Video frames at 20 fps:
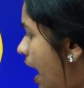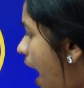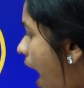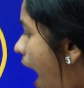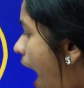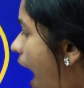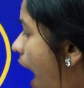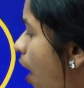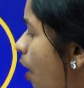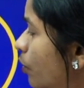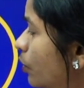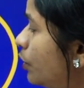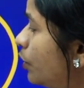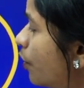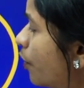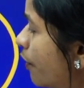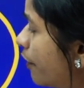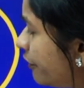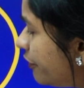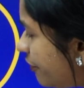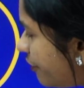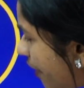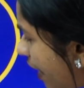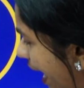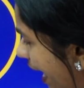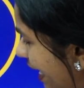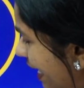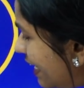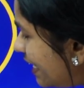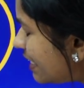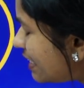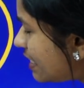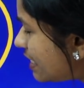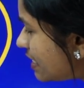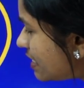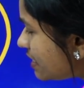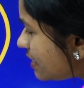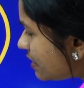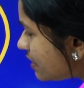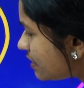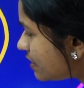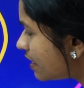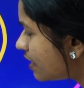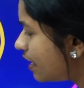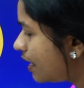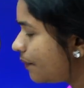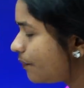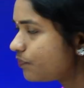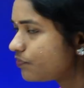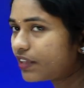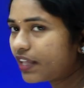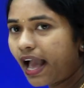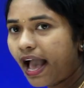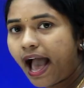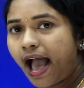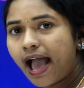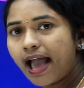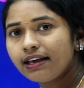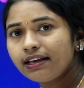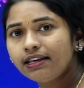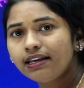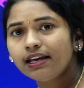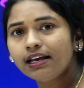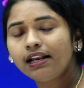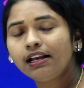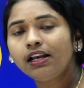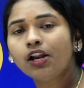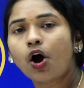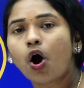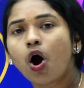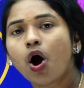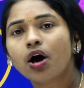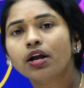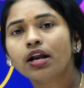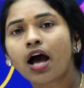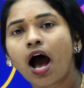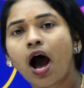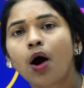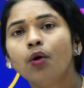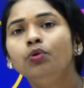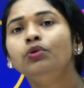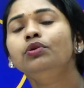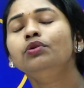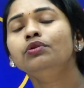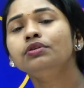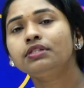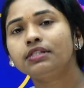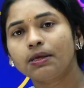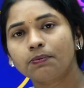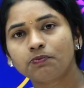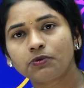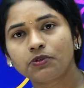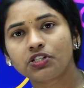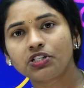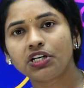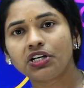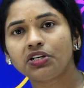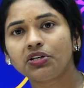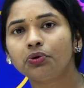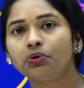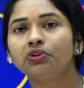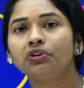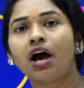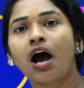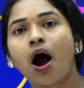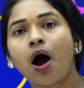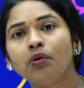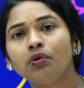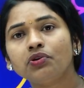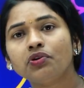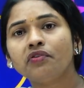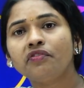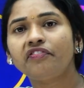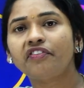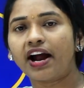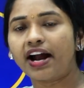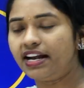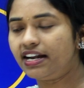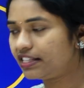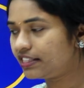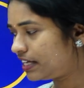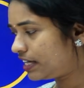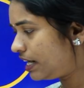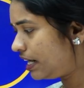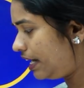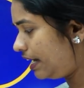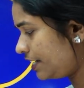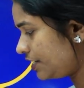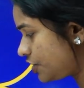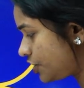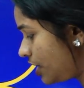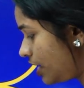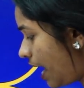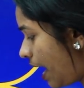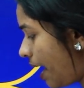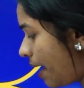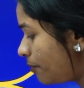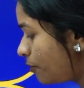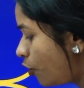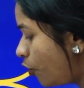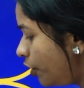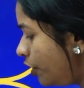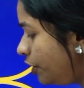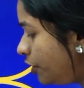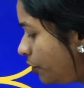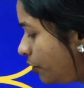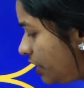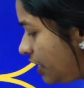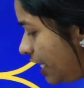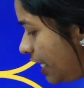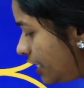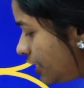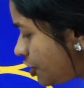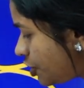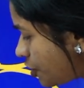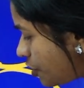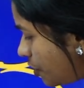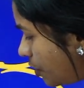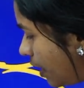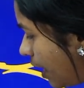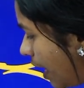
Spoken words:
How to find this angle or how to substitute, how to find the relation, I'm going to teach you